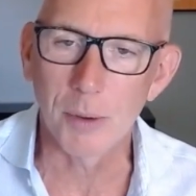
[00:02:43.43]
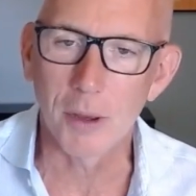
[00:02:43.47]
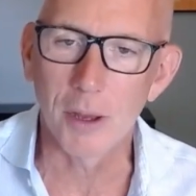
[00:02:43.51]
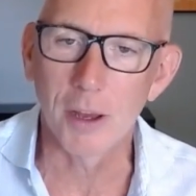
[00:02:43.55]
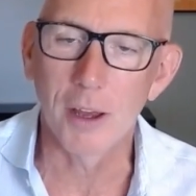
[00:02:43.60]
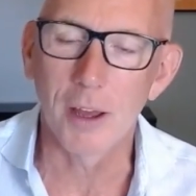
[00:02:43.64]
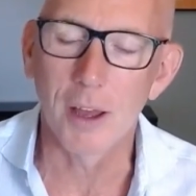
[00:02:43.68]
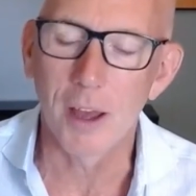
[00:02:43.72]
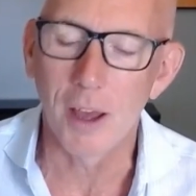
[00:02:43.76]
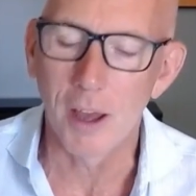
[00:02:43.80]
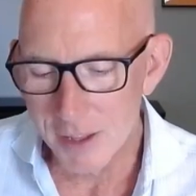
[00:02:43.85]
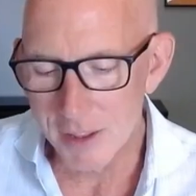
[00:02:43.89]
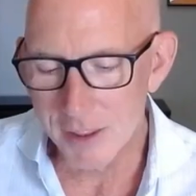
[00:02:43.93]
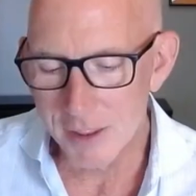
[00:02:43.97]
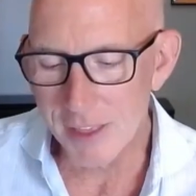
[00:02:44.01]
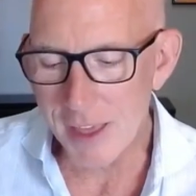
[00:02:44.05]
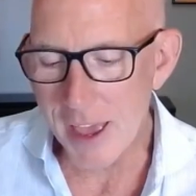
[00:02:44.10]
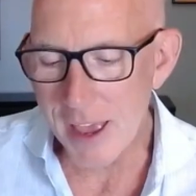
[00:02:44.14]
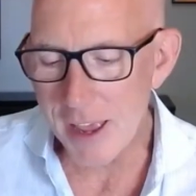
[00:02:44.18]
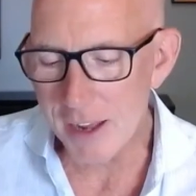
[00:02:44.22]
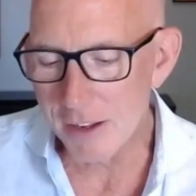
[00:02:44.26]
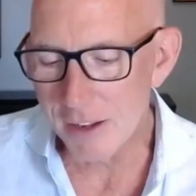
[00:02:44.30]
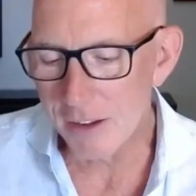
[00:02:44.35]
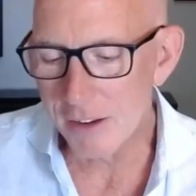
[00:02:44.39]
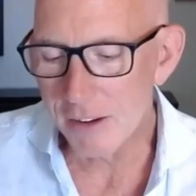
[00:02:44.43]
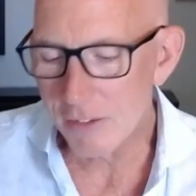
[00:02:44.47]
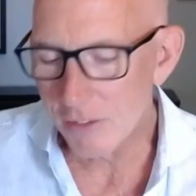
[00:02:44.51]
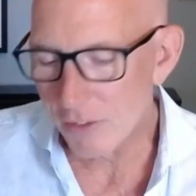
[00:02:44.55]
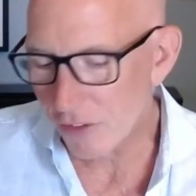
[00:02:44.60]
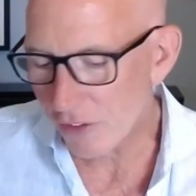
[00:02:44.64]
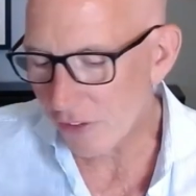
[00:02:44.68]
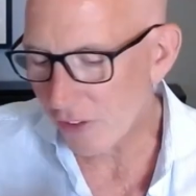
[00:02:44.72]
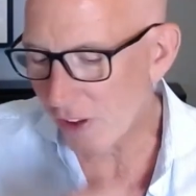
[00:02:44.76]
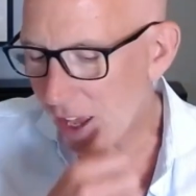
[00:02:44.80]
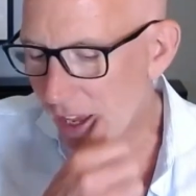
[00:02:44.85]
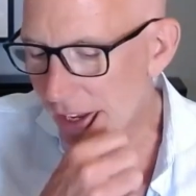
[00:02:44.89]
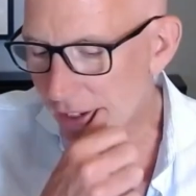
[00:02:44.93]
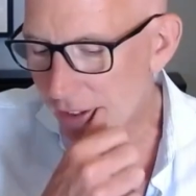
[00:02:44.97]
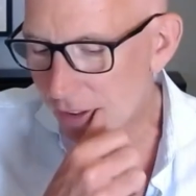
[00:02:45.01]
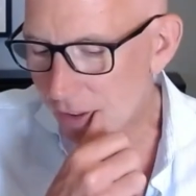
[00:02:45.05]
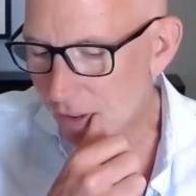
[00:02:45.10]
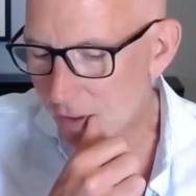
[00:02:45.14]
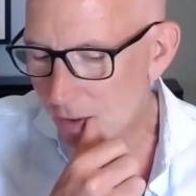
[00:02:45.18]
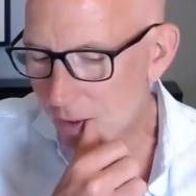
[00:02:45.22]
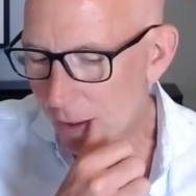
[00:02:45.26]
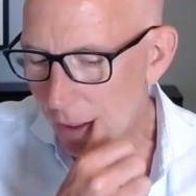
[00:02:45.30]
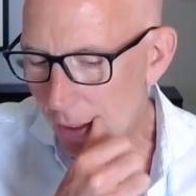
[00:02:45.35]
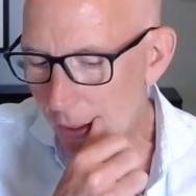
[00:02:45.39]
but then
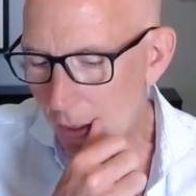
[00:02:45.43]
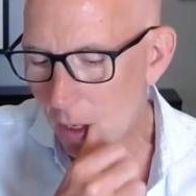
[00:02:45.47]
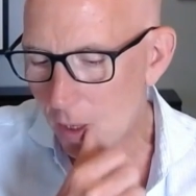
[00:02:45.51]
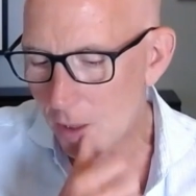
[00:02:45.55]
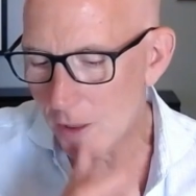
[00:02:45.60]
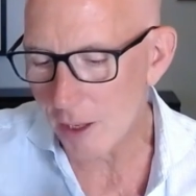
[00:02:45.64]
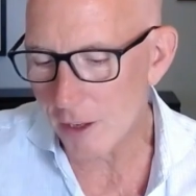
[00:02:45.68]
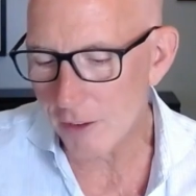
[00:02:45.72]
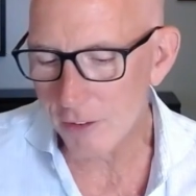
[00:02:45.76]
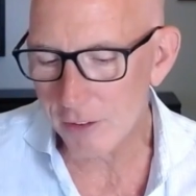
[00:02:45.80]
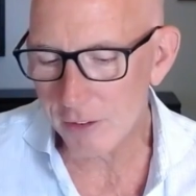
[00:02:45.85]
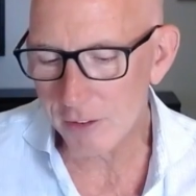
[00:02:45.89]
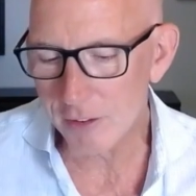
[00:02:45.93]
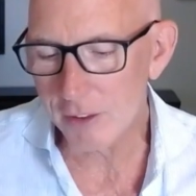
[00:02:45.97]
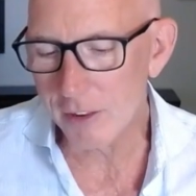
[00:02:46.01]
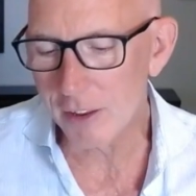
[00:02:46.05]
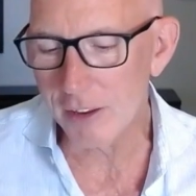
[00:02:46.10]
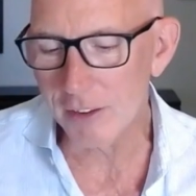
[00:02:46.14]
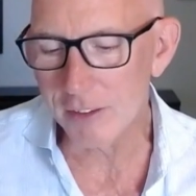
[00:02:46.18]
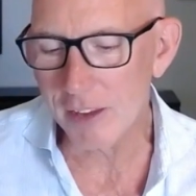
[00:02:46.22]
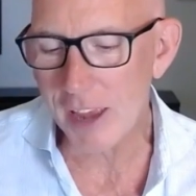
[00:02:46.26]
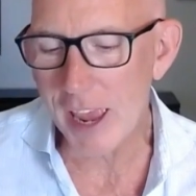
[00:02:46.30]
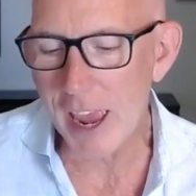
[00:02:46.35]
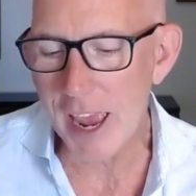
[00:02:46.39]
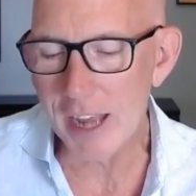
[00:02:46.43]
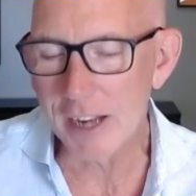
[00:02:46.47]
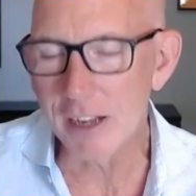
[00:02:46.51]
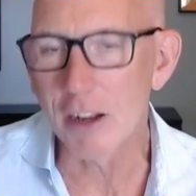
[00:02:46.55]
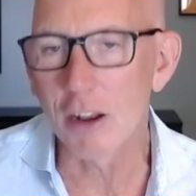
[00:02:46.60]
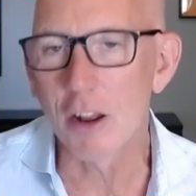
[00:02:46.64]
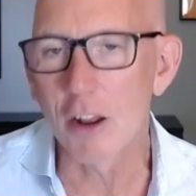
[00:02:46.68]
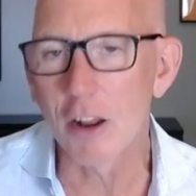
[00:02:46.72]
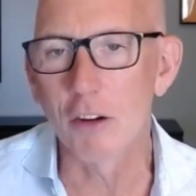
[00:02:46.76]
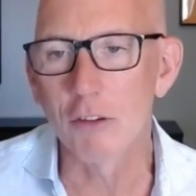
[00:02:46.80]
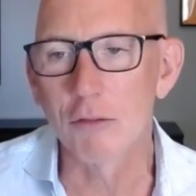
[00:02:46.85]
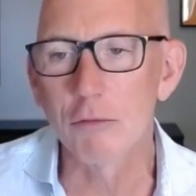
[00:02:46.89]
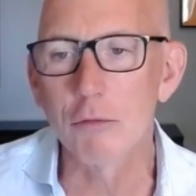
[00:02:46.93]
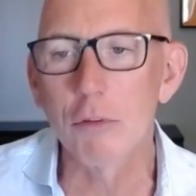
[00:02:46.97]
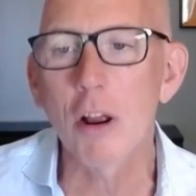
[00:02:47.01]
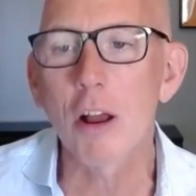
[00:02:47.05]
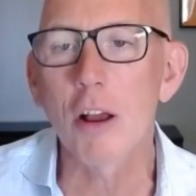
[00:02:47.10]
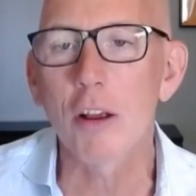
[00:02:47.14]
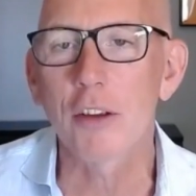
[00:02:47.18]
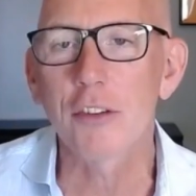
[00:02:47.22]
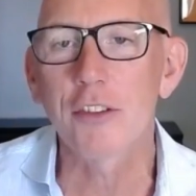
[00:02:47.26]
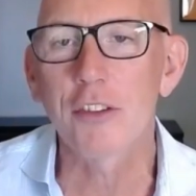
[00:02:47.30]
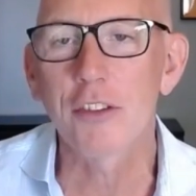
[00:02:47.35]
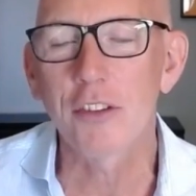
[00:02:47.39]
faced this headlong
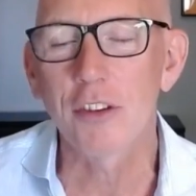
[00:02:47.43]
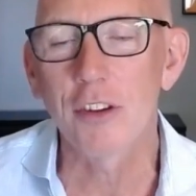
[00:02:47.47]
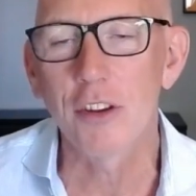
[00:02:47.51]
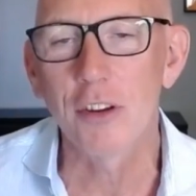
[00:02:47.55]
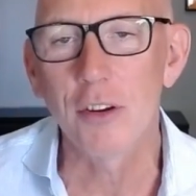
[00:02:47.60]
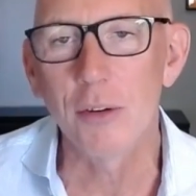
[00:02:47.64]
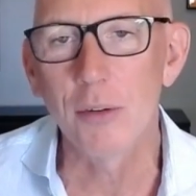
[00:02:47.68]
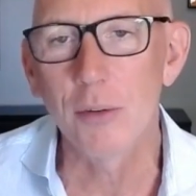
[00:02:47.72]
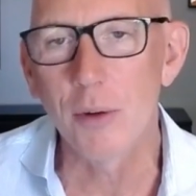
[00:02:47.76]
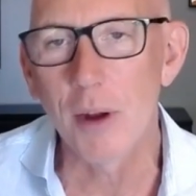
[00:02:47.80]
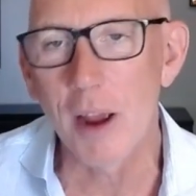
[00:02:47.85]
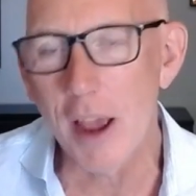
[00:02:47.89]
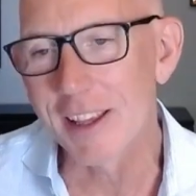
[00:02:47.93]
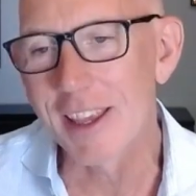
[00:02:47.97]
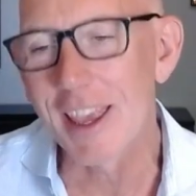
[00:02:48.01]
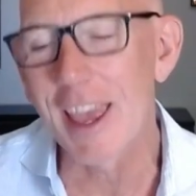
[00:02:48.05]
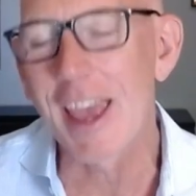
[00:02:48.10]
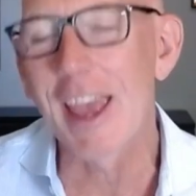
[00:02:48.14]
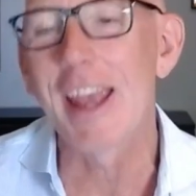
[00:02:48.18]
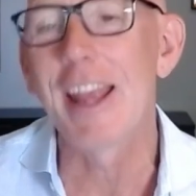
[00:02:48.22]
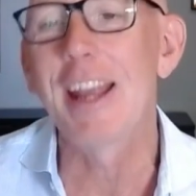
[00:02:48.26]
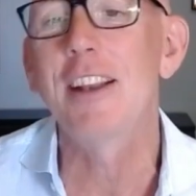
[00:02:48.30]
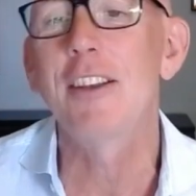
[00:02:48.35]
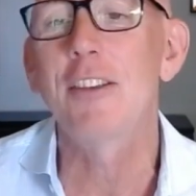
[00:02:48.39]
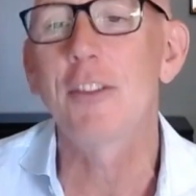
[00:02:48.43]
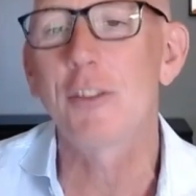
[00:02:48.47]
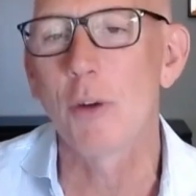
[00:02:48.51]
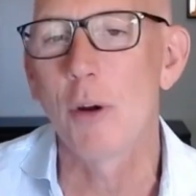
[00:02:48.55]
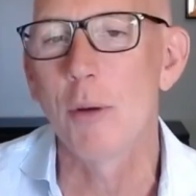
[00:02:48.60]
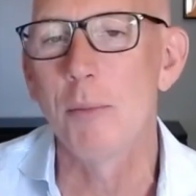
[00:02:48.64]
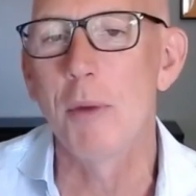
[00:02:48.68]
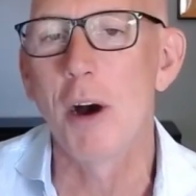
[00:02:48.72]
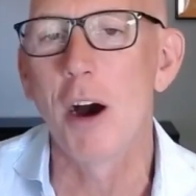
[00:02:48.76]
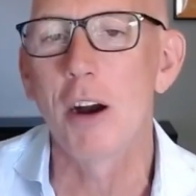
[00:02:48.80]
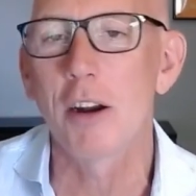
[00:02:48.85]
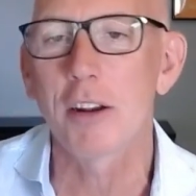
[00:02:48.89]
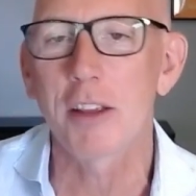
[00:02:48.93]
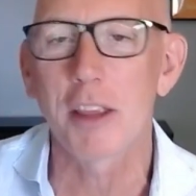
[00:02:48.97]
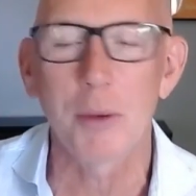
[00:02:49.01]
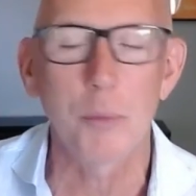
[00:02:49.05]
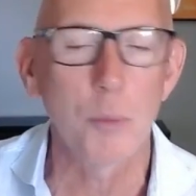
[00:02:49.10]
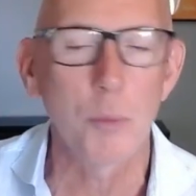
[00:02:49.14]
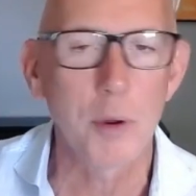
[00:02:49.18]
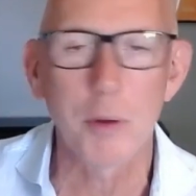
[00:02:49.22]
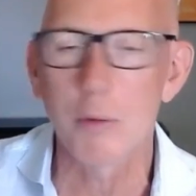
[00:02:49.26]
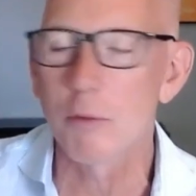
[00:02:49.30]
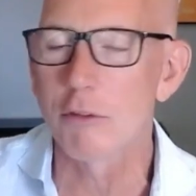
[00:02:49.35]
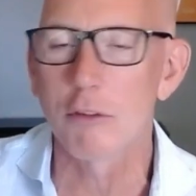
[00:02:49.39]
rush to get into a market
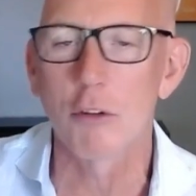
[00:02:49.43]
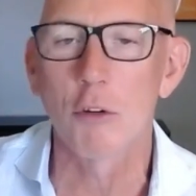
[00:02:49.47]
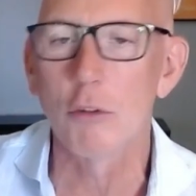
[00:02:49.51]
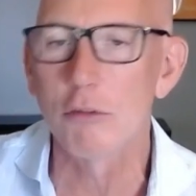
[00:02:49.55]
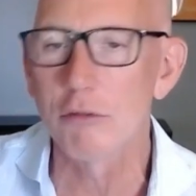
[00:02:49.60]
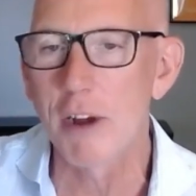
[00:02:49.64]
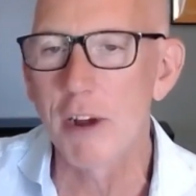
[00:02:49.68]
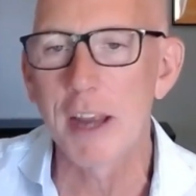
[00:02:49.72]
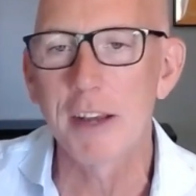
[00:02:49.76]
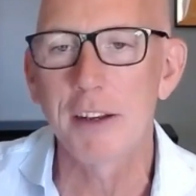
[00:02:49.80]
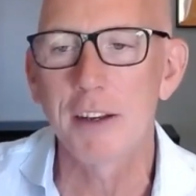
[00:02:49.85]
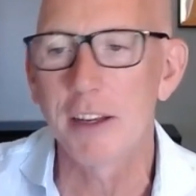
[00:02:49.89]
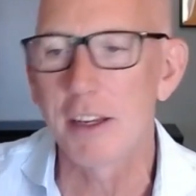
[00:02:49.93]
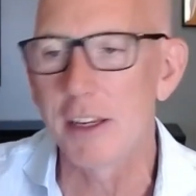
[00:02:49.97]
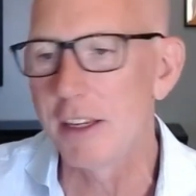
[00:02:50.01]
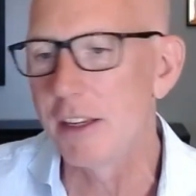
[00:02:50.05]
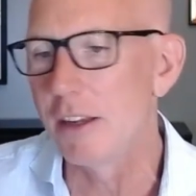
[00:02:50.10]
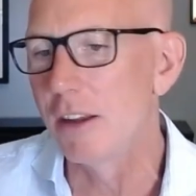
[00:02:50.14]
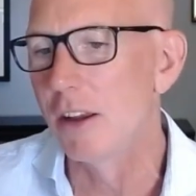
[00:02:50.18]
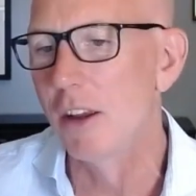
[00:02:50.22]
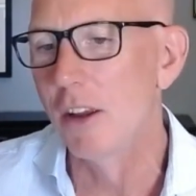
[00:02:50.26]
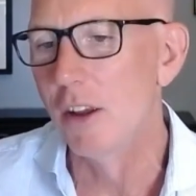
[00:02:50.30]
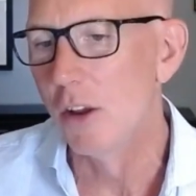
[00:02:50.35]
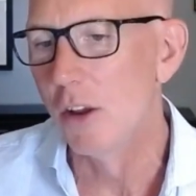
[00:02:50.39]
we were already